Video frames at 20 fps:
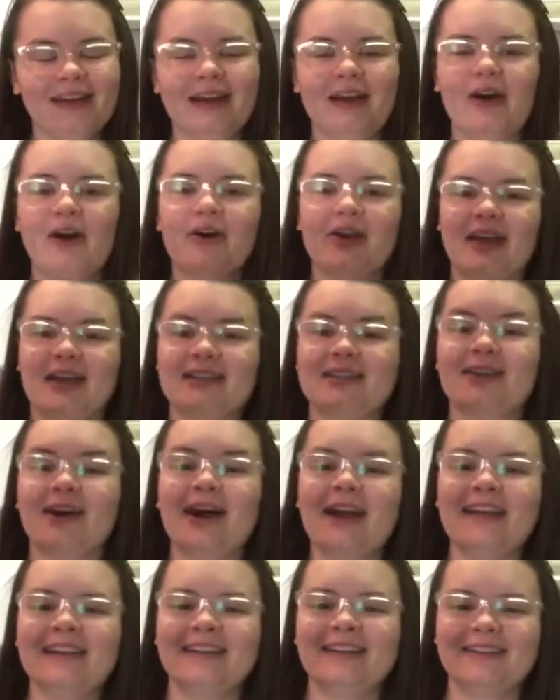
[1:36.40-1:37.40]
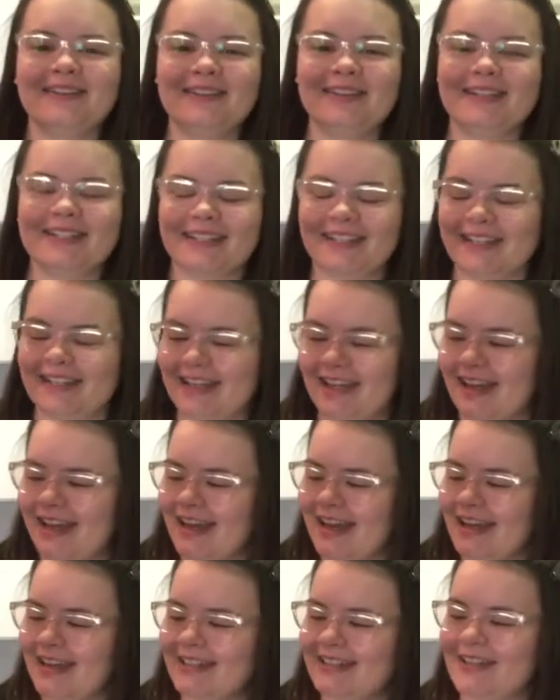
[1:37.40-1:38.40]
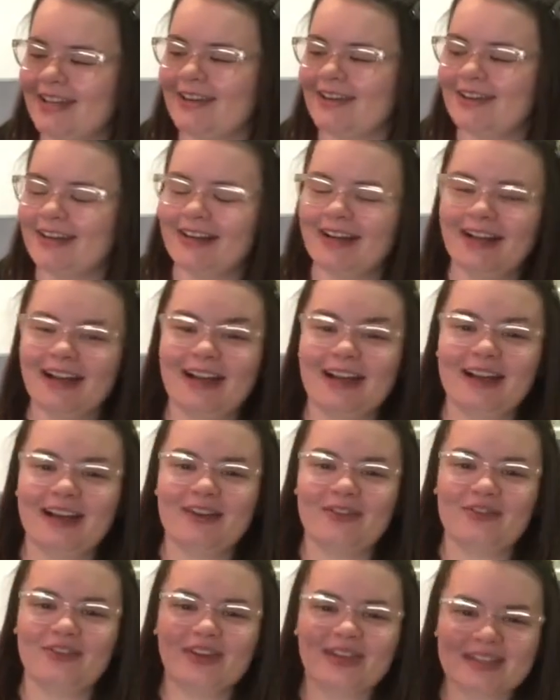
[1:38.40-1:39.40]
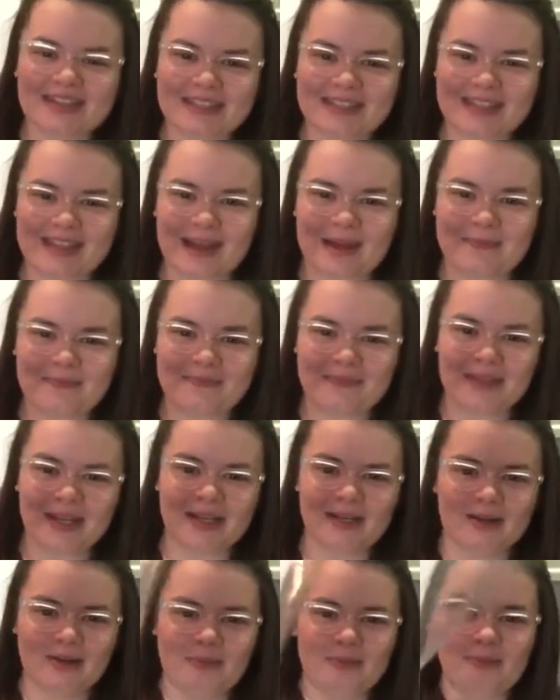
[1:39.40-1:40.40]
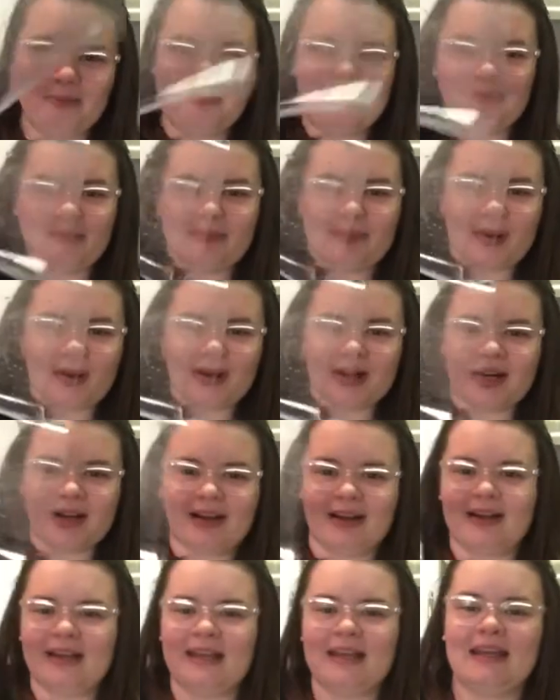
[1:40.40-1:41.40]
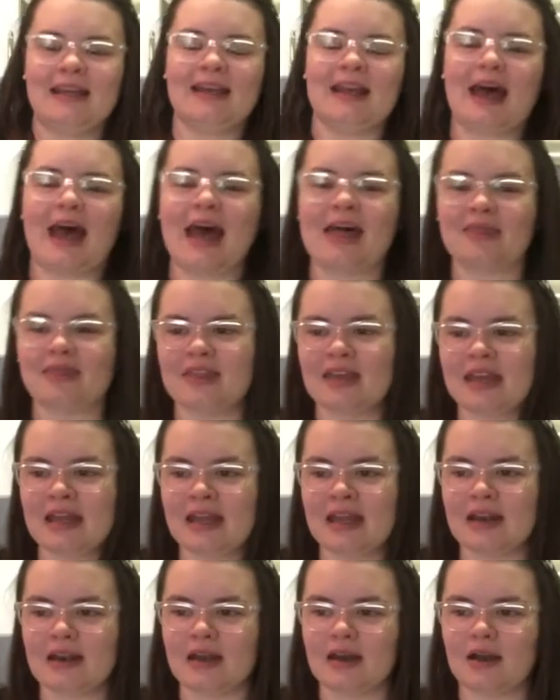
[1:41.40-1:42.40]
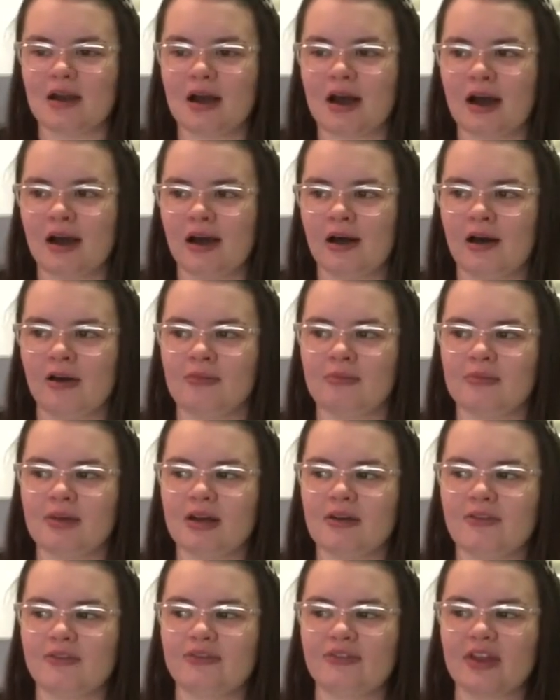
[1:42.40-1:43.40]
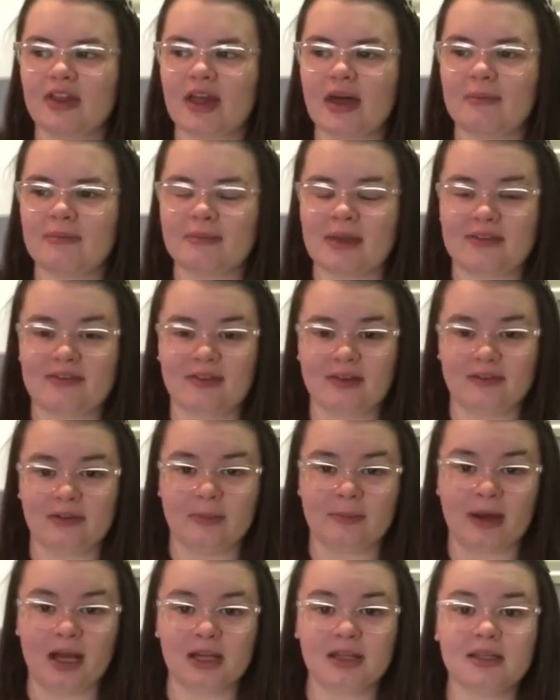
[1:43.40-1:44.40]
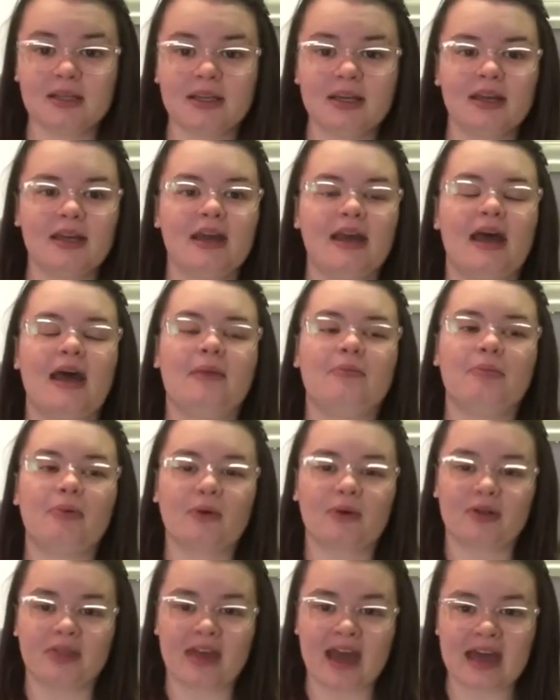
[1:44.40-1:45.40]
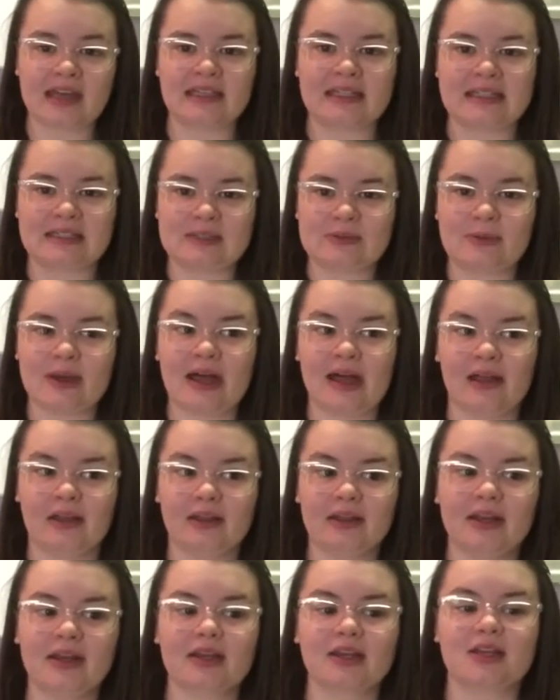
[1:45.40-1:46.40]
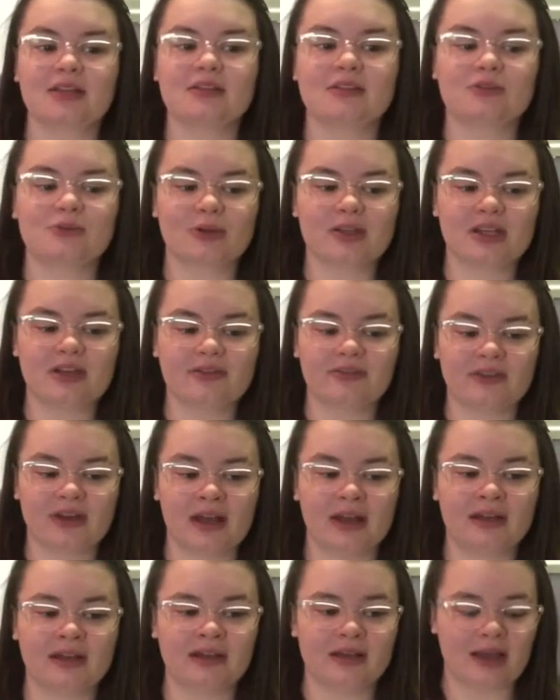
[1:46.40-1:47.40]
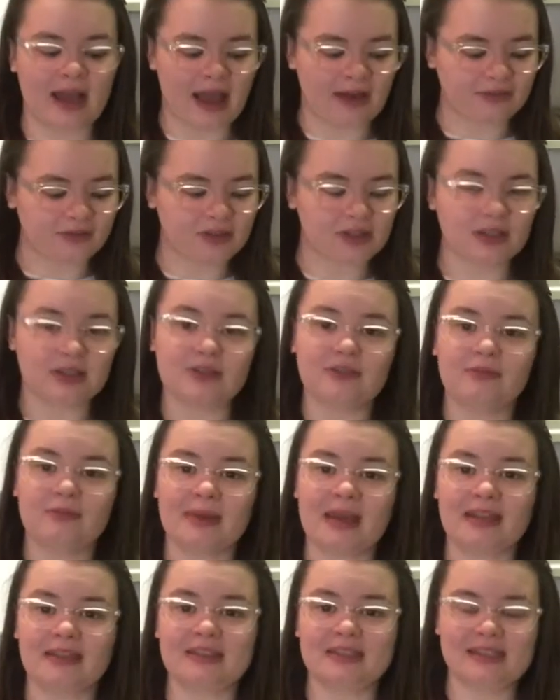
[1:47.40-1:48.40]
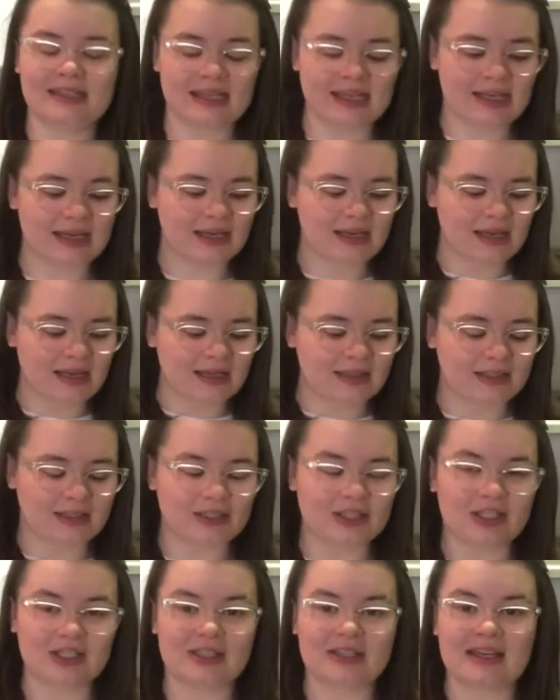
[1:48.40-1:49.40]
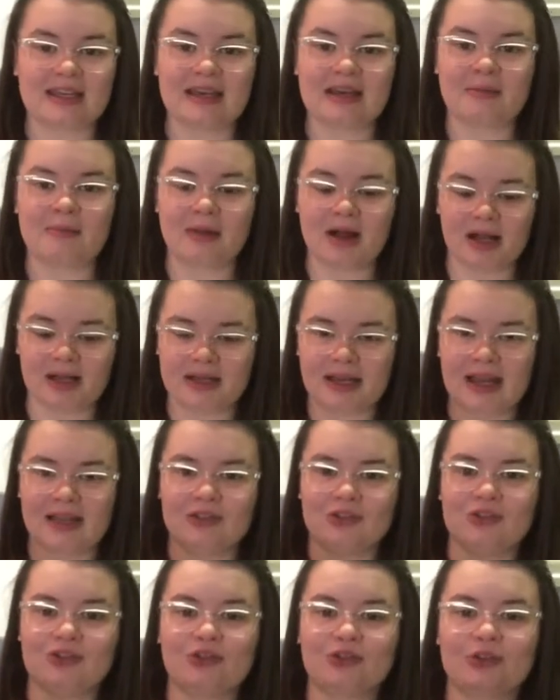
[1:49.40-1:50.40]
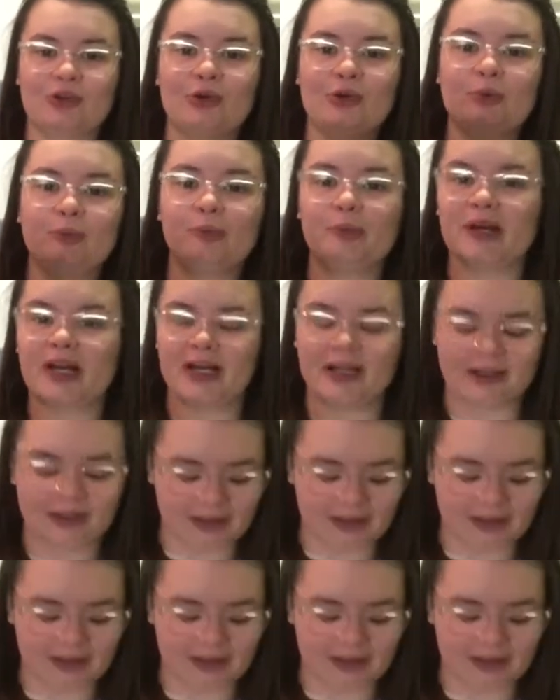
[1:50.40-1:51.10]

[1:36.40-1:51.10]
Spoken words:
okay, so I usually fill this up, pour it on in, and then fill up my favorite mug and pour that in as well, because it's really fun after you've made the tea to just get a mug and scoop a